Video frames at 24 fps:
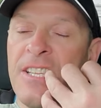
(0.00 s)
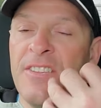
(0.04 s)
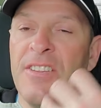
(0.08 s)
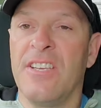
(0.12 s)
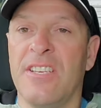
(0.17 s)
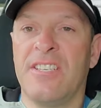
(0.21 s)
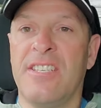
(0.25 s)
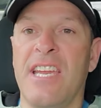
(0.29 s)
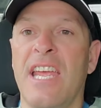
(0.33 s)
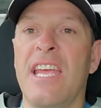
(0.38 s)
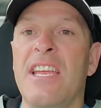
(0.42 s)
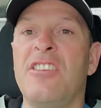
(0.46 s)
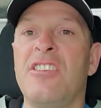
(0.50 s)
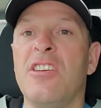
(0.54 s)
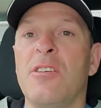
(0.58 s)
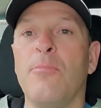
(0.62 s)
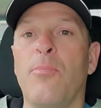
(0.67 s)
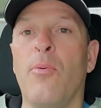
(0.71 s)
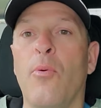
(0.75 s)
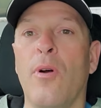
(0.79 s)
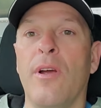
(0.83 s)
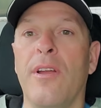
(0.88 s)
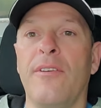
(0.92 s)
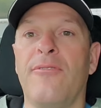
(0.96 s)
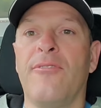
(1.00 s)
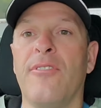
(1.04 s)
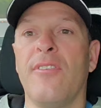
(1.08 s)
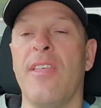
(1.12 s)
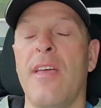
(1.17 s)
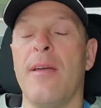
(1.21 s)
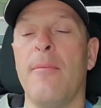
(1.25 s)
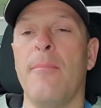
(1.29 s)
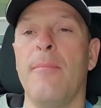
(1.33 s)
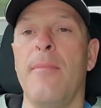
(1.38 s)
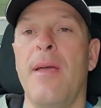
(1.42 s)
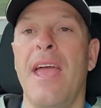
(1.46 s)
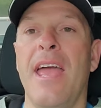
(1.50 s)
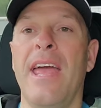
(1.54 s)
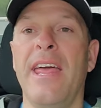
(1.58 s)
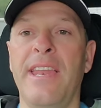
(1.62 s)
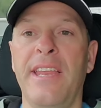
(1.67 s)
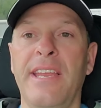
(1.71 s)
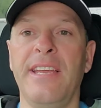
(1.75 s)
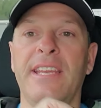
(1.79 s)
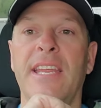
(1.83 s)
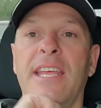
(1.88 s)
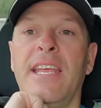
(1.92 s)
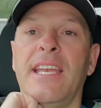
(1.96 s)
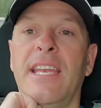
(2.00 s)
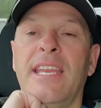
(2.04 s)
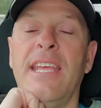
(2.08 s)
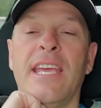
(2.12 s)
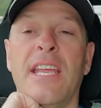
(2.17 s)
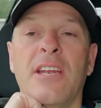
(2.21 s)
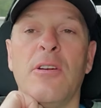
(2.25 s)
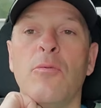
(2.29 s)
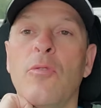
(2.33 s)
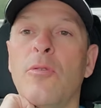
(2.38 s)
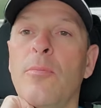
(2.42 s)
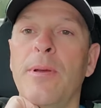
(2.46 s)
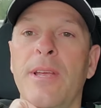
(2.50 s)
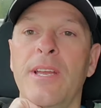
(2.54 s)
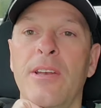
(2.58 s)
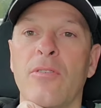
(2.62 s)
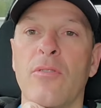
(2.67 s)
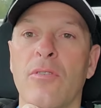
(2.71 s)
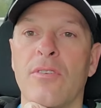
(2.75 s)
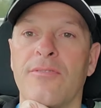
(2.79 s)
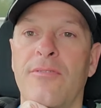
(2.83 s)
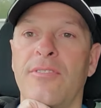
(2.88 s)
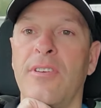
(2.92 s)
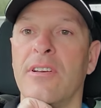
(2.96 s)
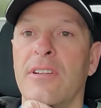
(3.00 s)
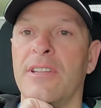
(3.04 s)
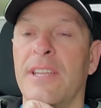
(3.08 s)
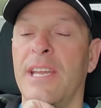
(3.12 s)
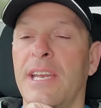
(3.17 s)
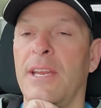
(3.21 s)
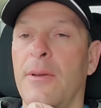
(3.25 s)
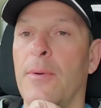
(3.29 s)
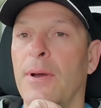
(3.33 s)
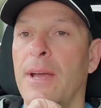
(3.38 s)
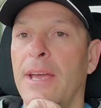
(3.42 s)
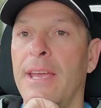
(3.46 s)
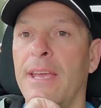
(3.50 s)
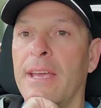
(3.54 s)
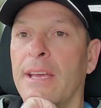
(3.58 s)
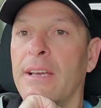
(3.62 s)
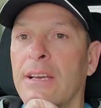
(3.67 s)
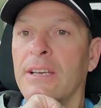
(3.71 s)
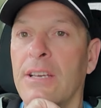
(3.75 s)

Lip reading: the staging point for them heading to Indiana will be Northfield anyway.